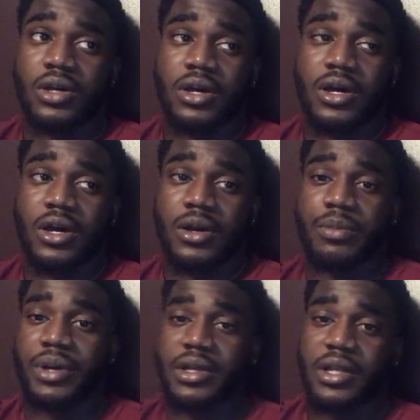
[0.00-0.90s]

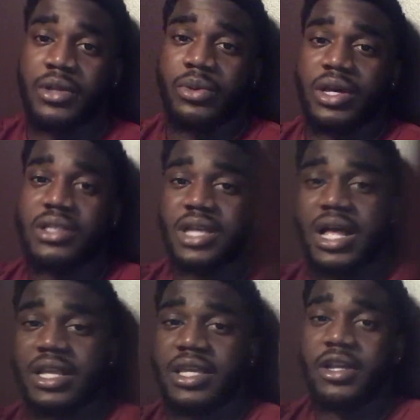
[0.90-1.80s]
But anyways, I
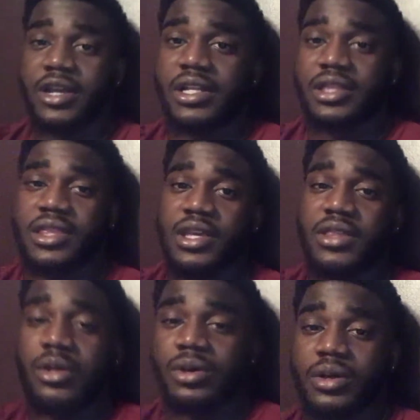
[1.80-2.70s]
didn't hear anything
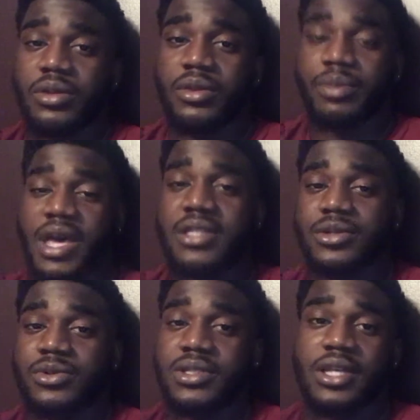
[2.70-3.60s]
the pastor
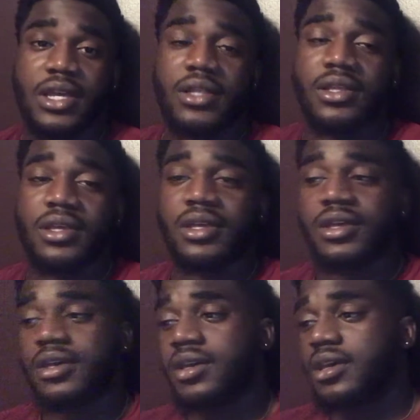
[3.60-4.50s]
was saying
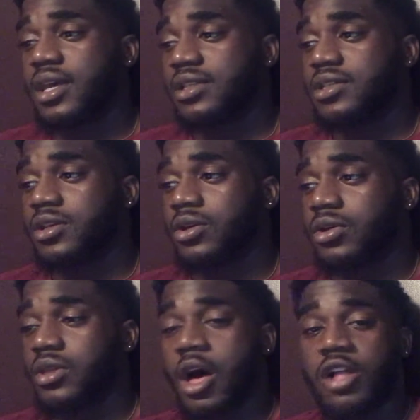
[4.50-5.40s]
until
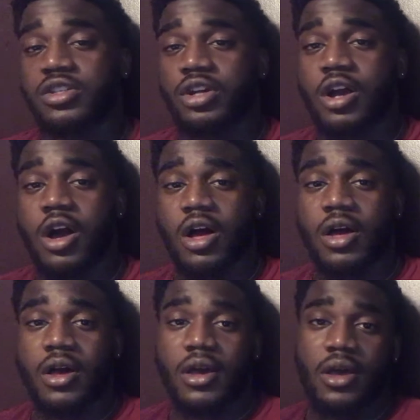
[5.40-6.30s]
the altar call.
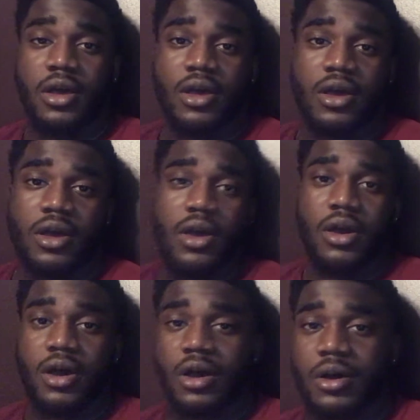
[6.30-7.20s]

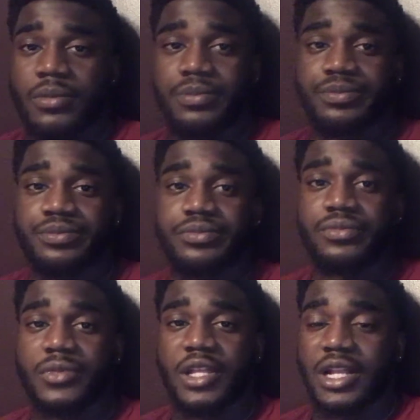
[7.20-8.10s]
Um,
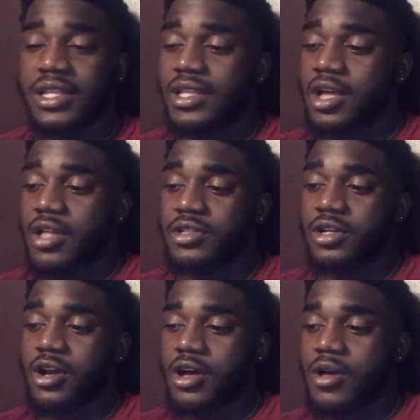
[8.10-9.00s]
I did the altar
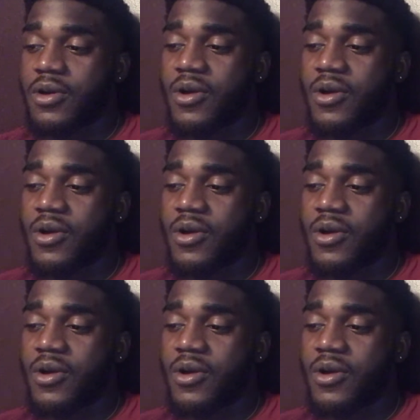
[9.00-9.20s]
call,